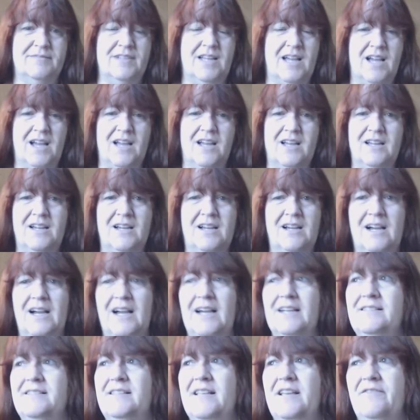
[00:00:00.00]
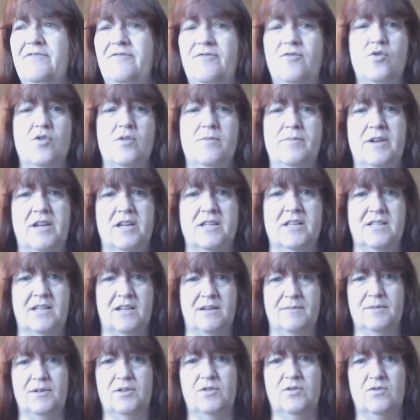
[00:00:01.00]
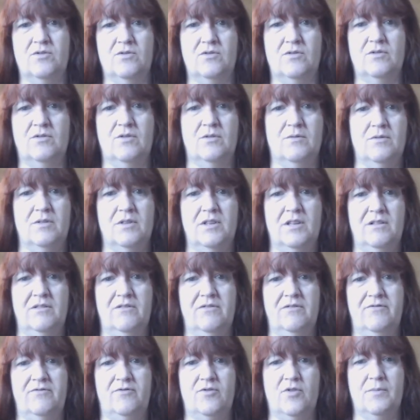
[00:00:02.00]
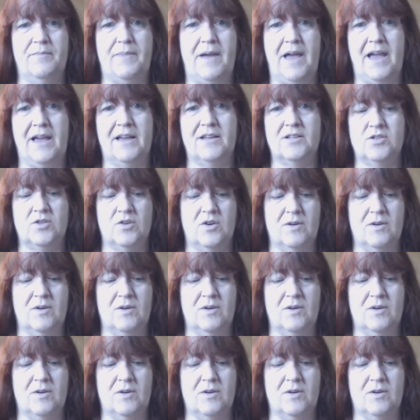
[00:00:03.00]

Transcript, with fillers: I, I say four because they come in normally four packs,